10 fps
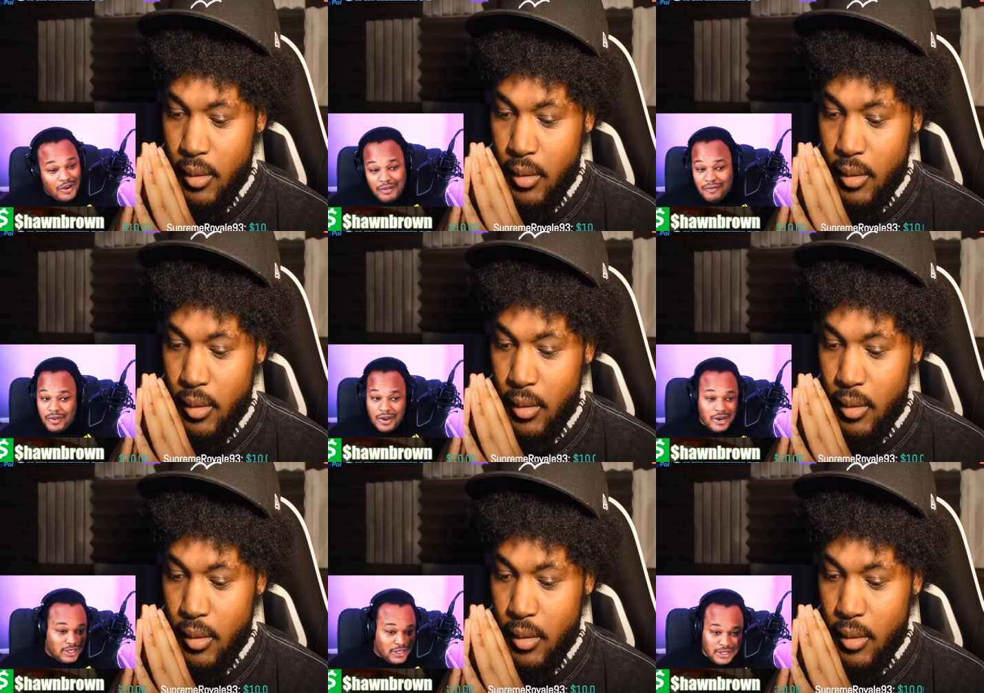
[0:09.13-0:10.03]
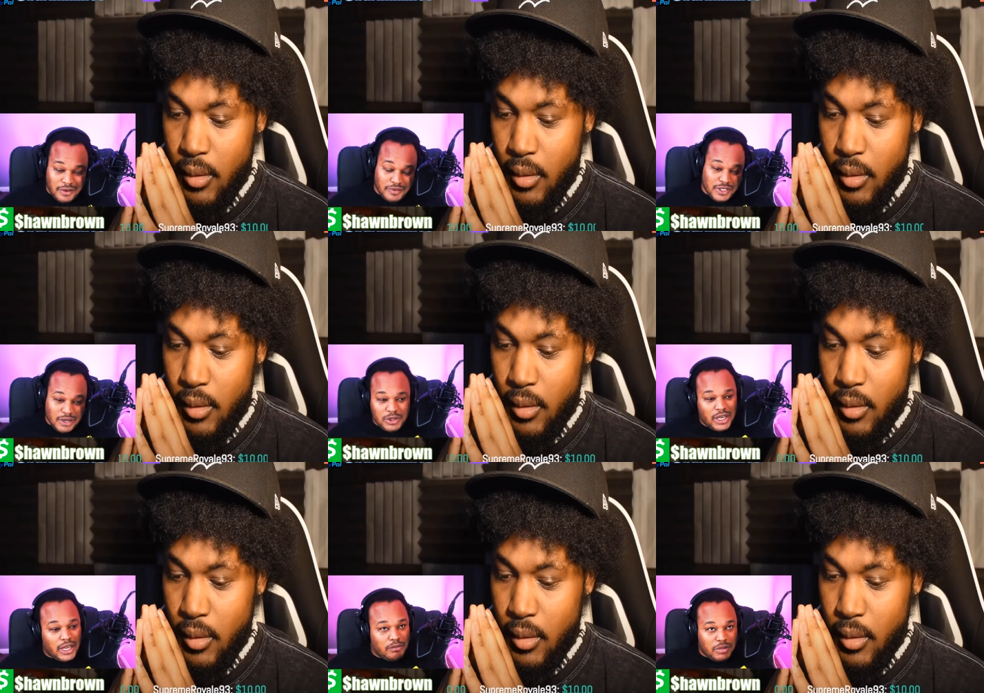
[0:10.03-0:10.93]
Speaker 1: very sensitive
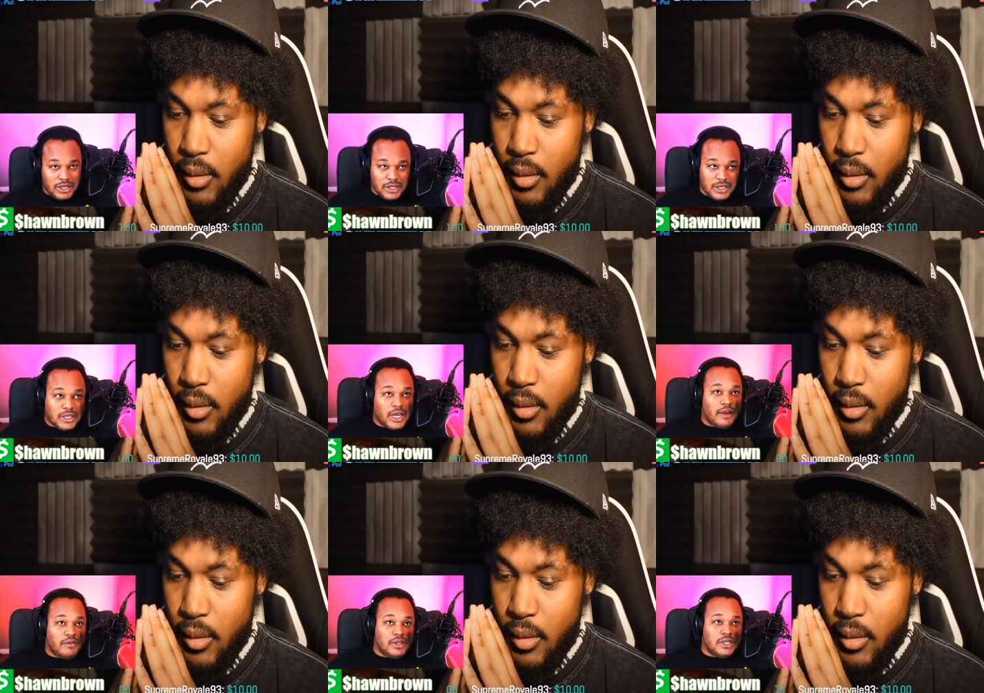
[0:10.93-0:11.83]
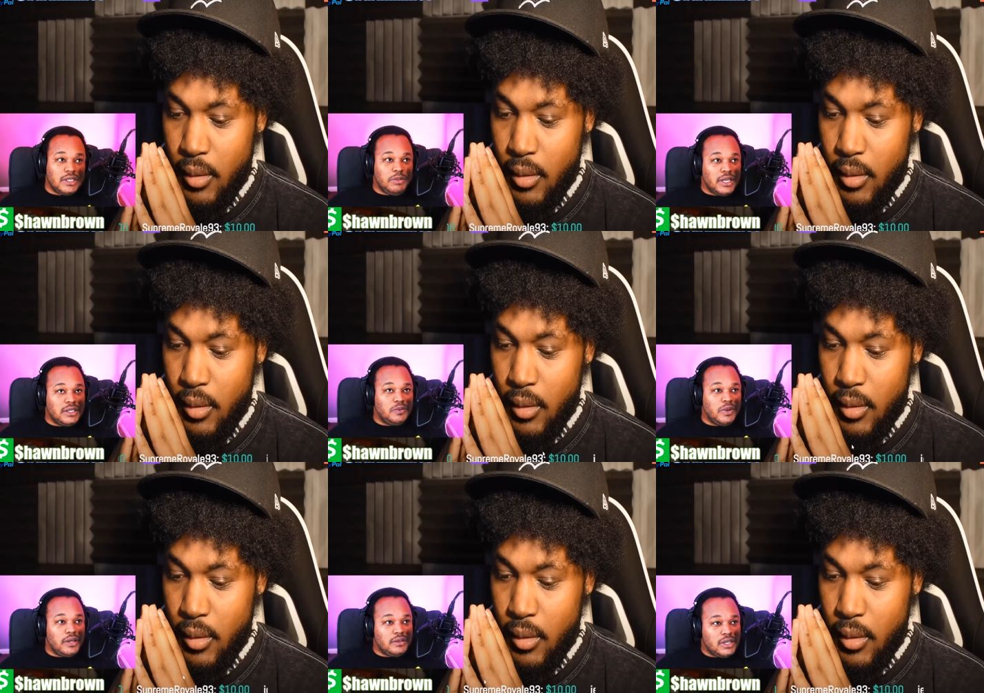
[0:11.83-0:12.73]
subject, but this guy really explains it
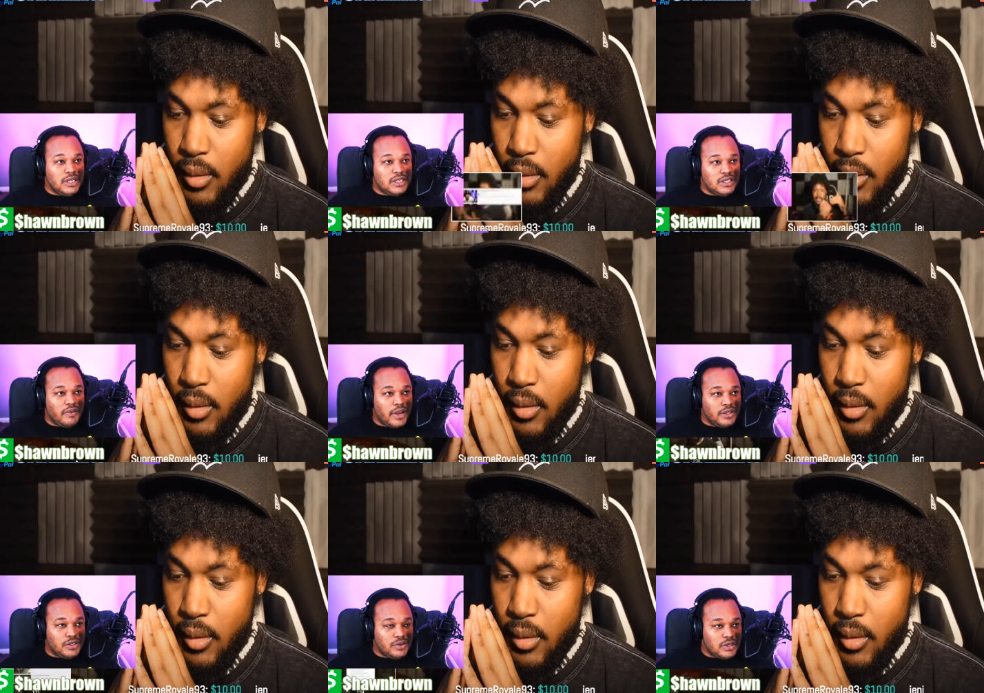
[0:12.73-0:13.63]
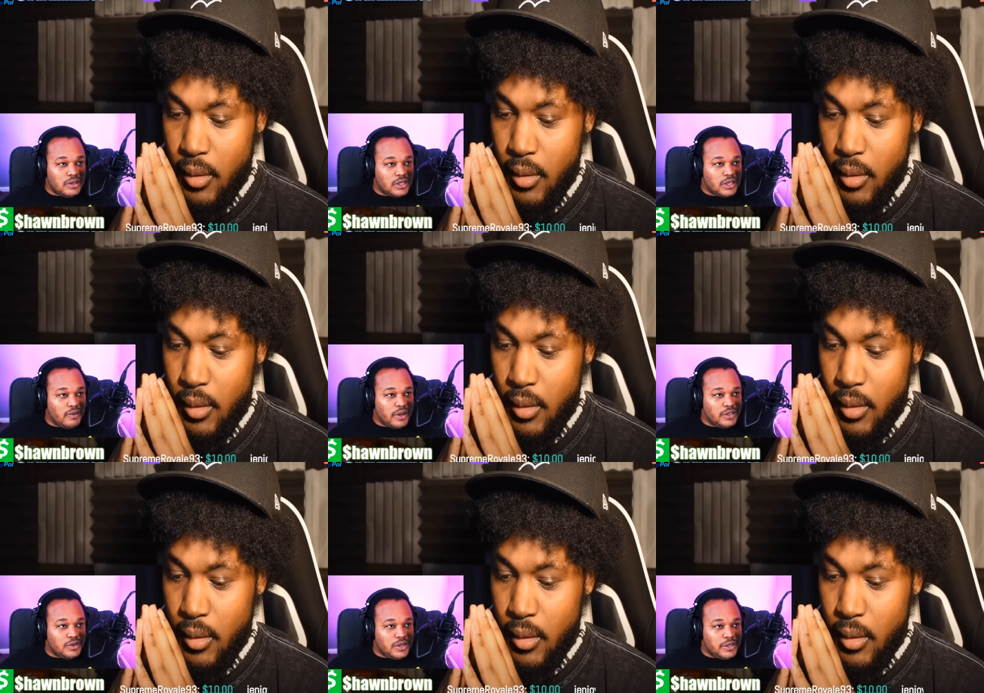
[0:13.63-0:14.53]
well. So let's let's get right into it. Let's get right
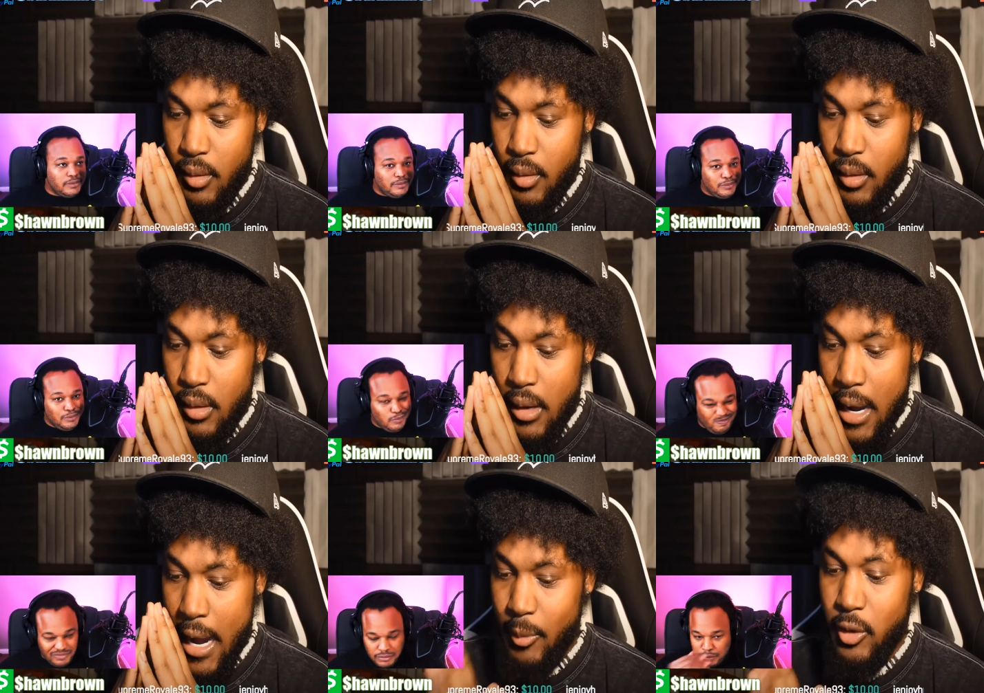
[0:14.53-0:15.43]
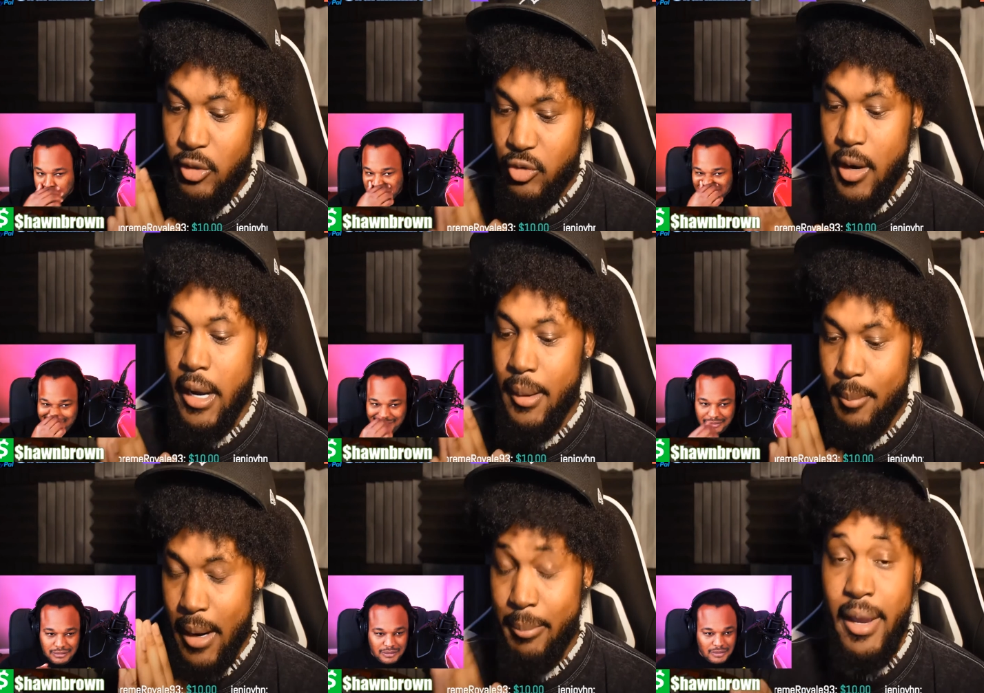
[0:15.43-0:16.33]
into it.
Speaker 2: I'm going to try
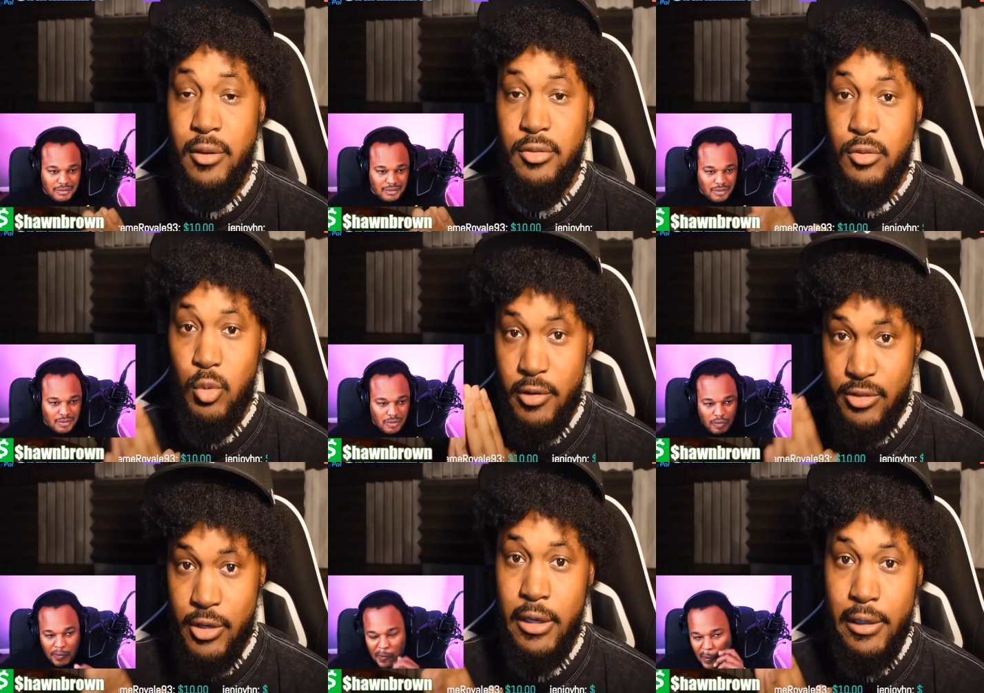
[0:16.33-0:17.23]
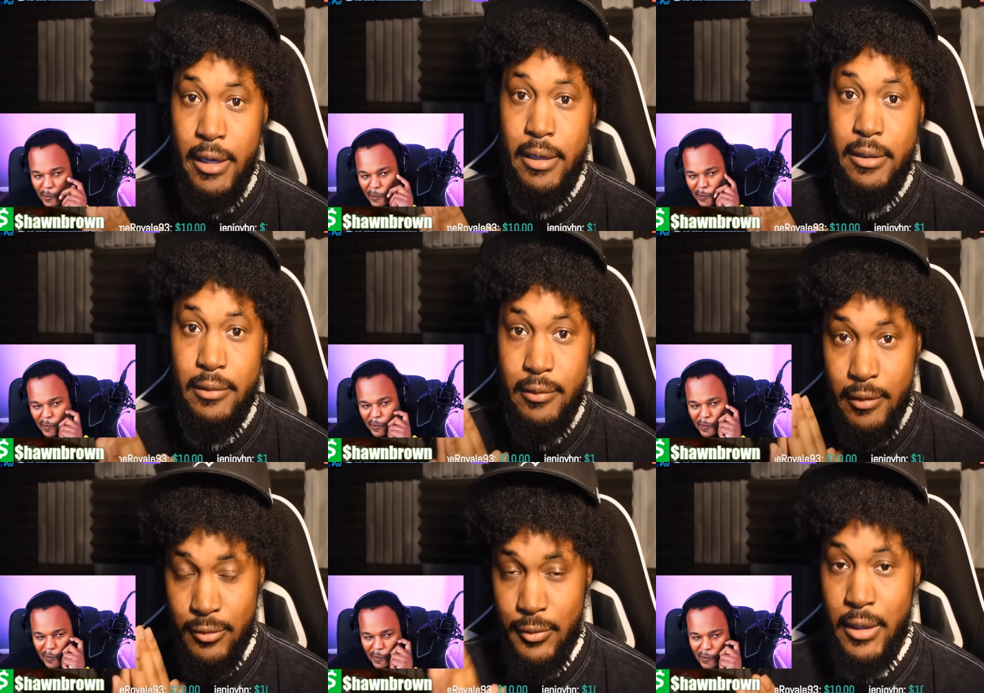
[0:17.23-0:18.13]
my best to articulate
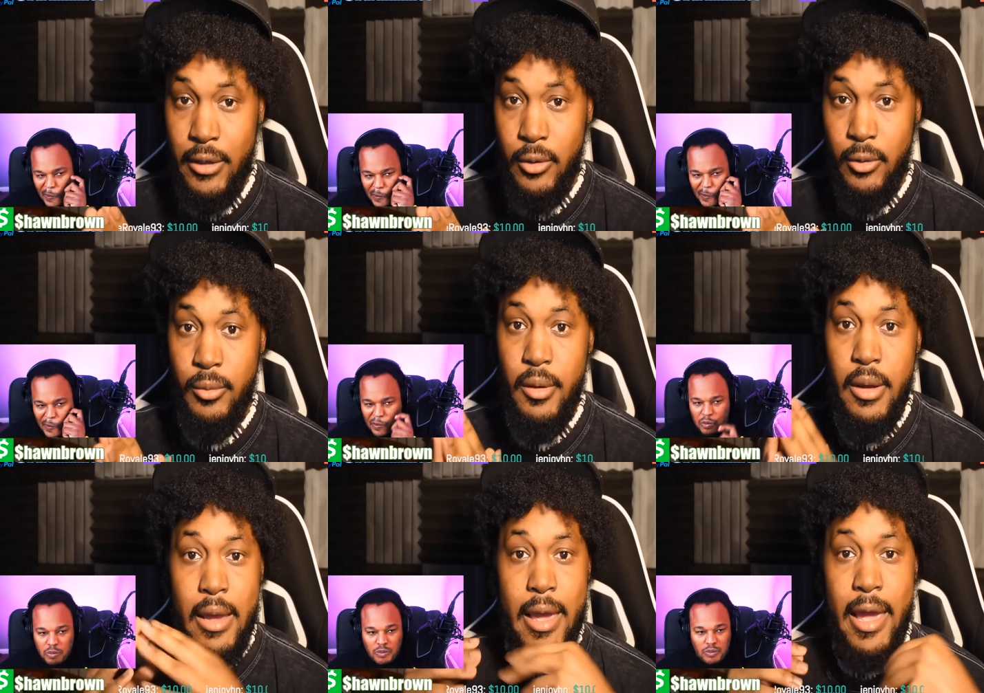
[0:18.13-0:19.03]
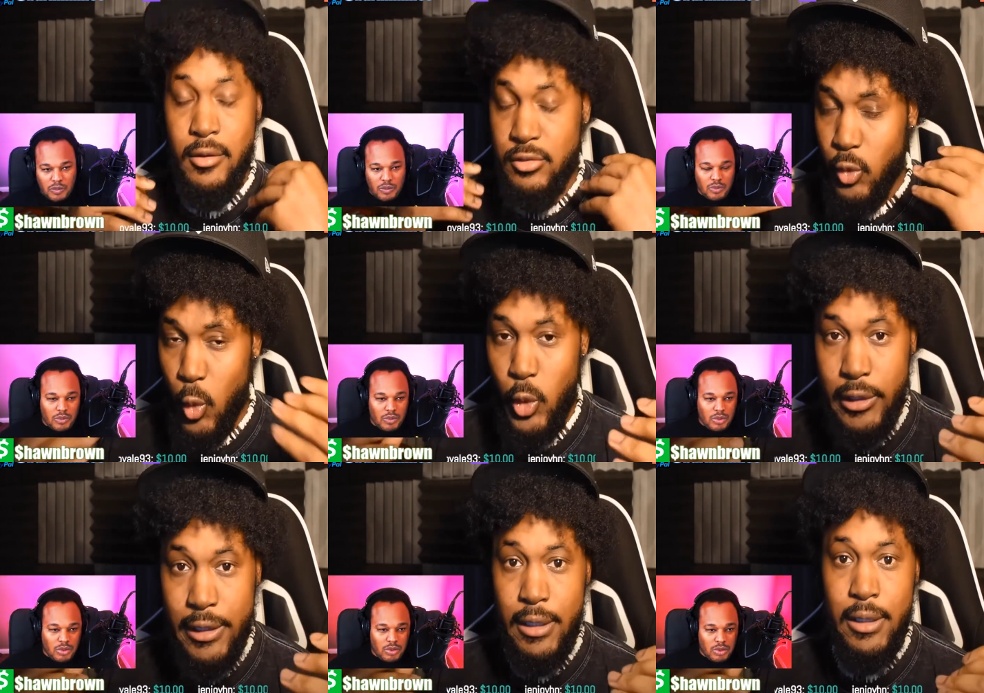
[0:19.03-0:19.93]
this video as
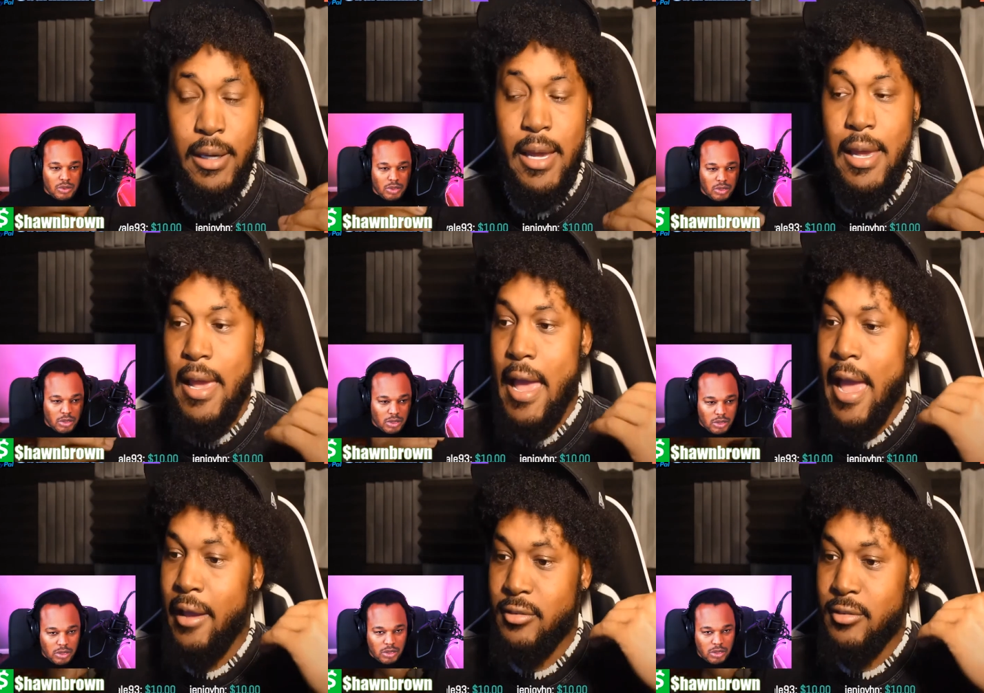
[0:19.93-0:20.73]
thoroughly, as